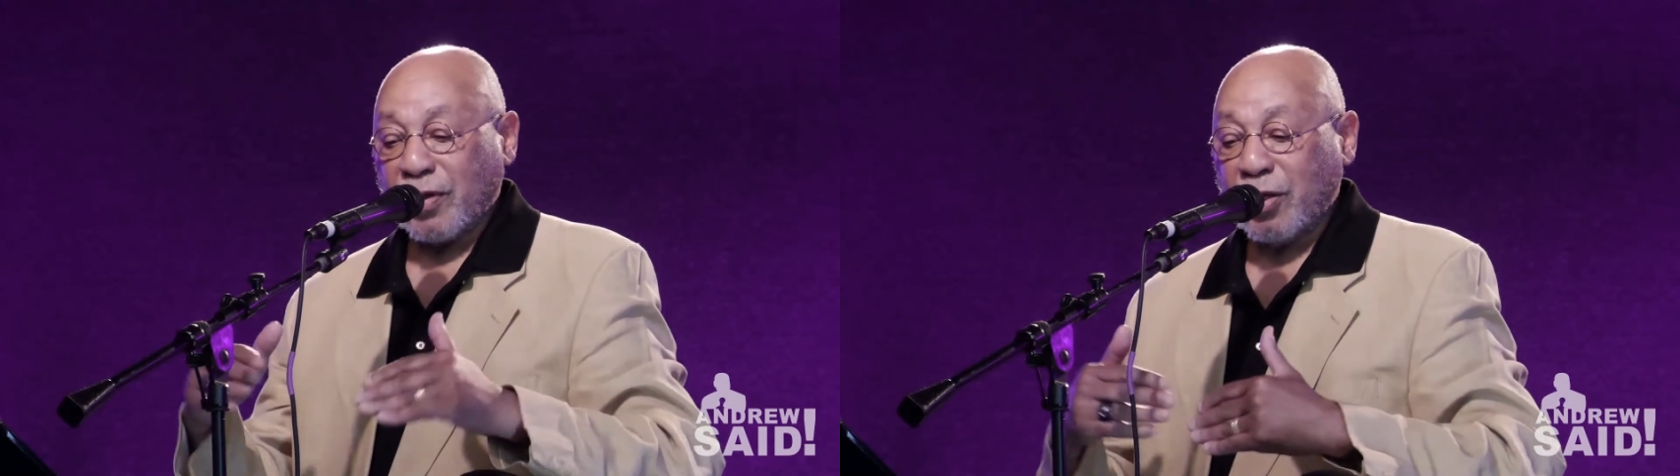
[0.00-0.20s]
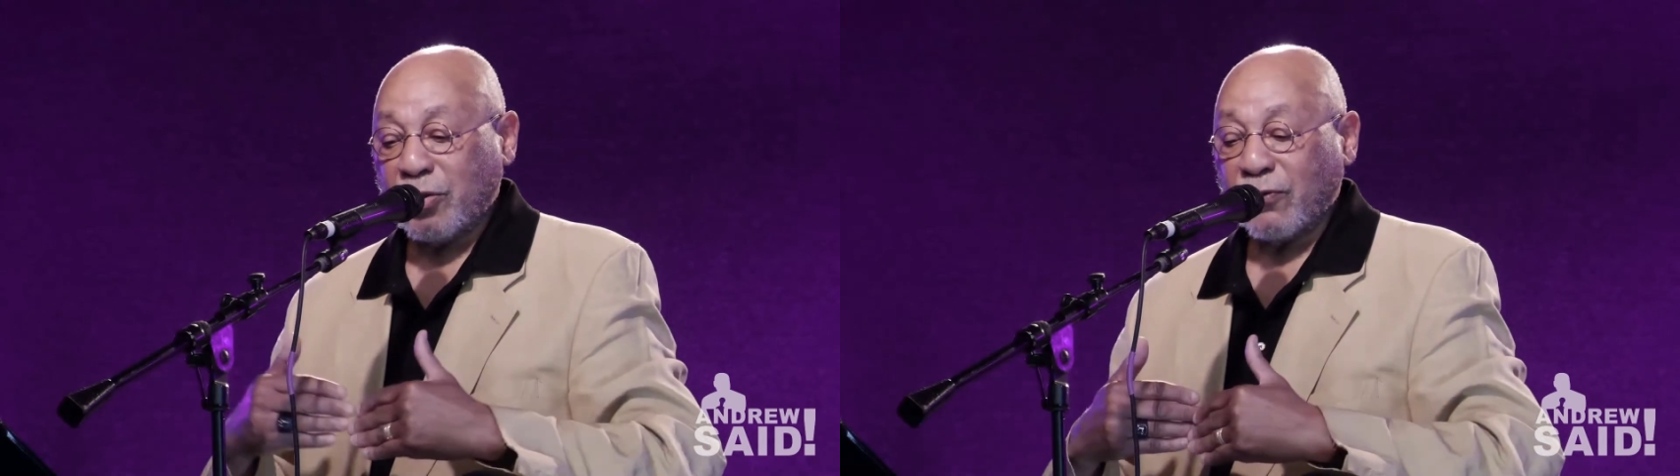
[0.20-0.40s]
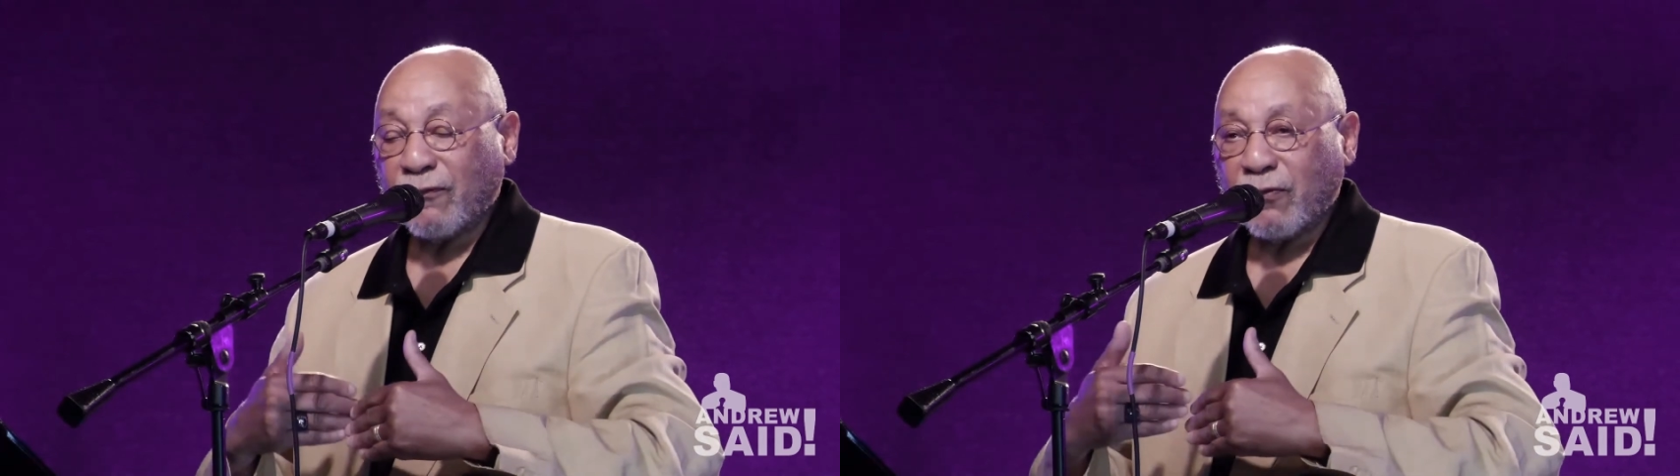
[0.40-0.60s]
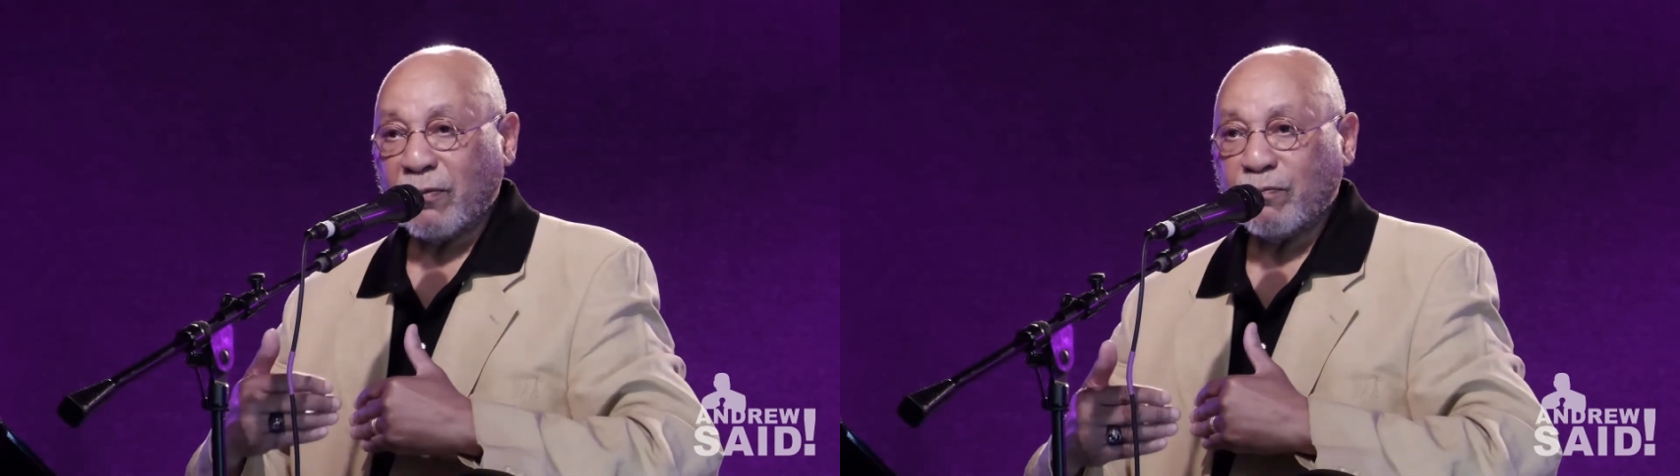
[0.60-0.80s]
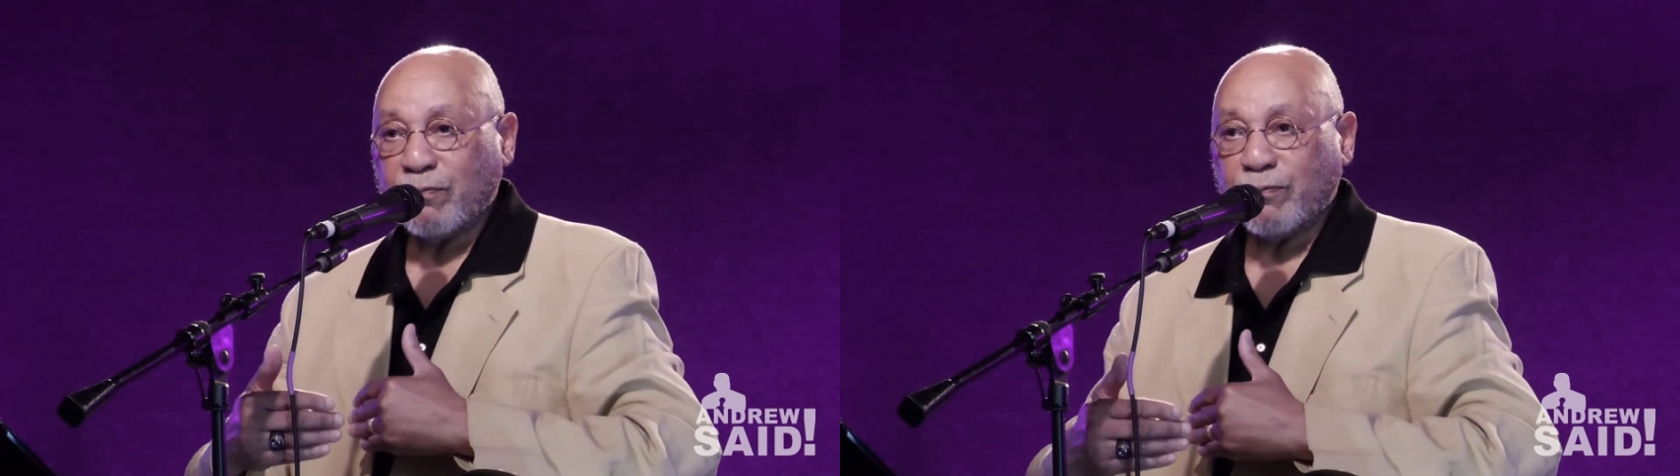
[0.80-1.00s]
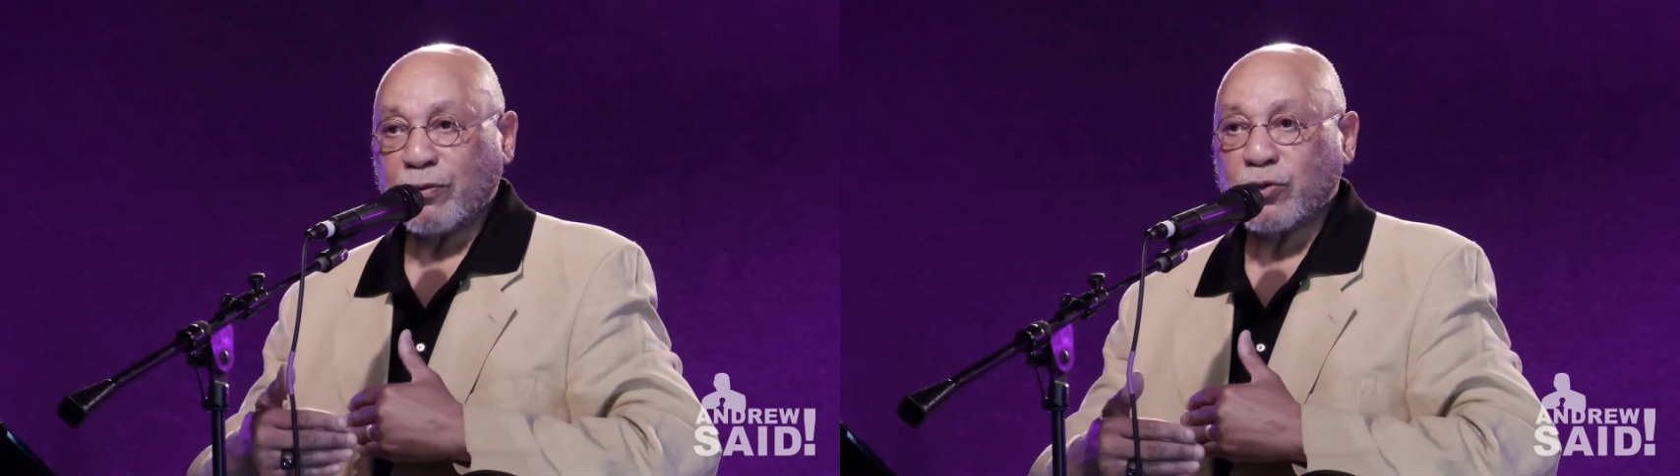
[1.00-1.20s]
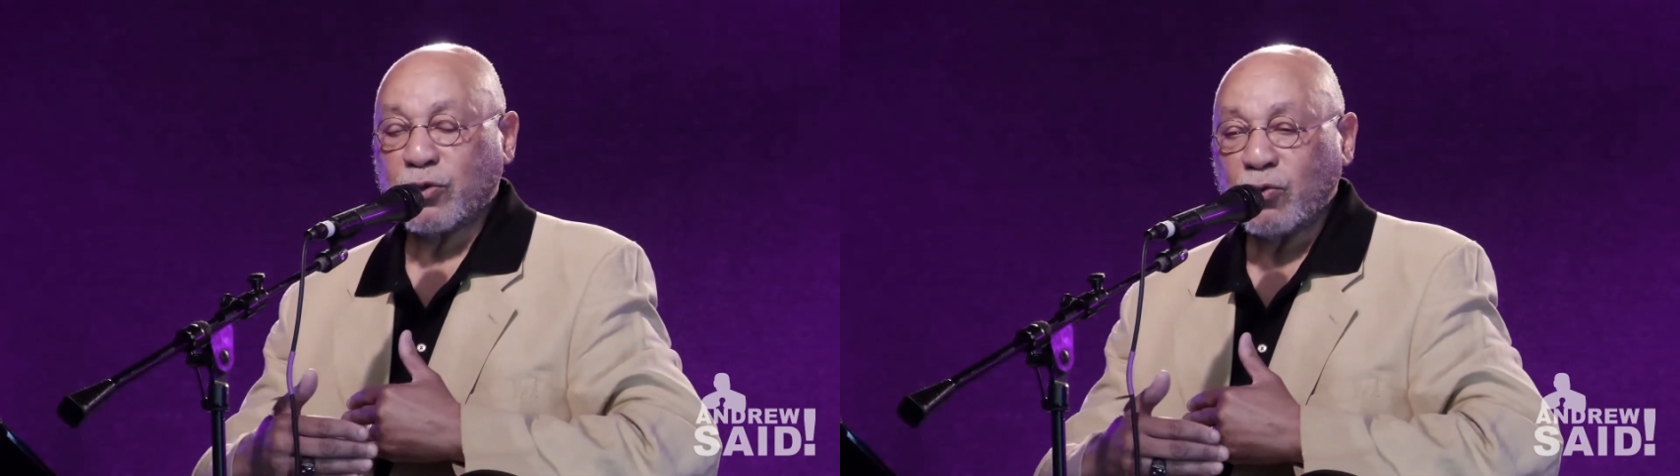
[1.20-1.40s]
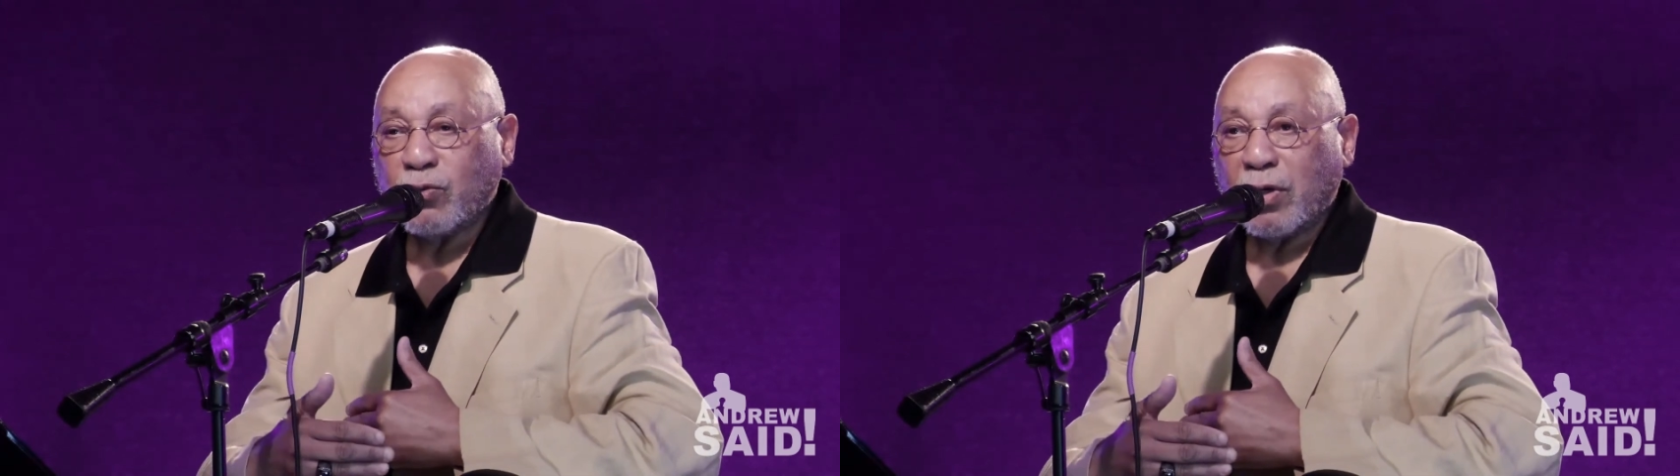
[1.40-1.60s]
either from
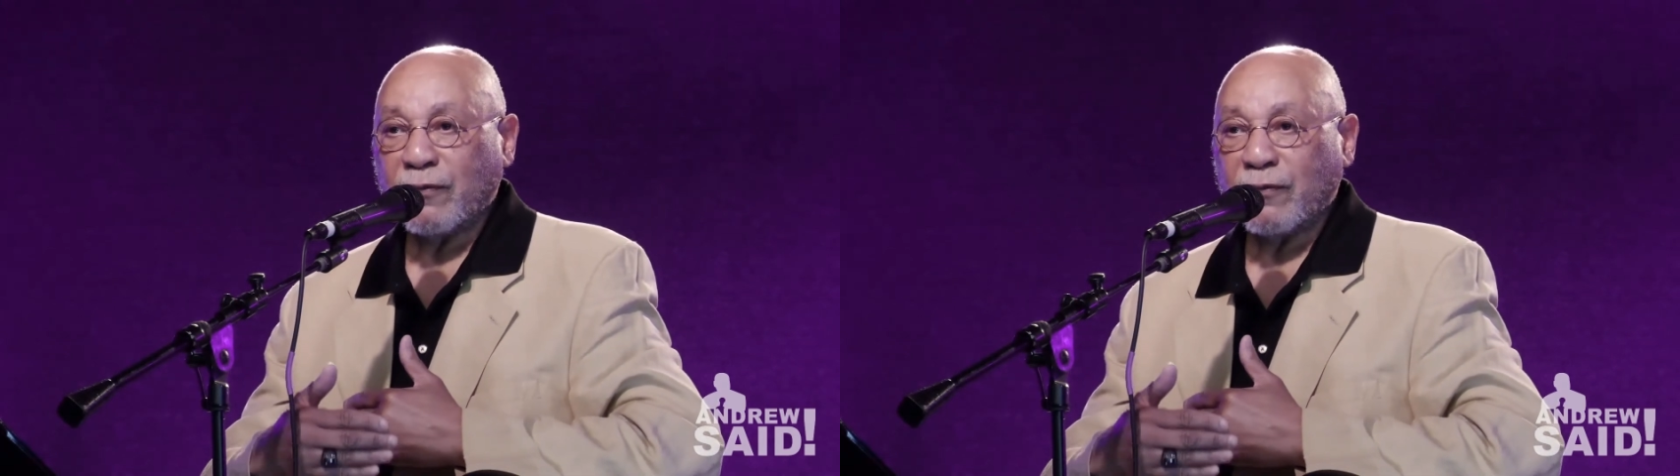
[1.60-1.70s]
pursuit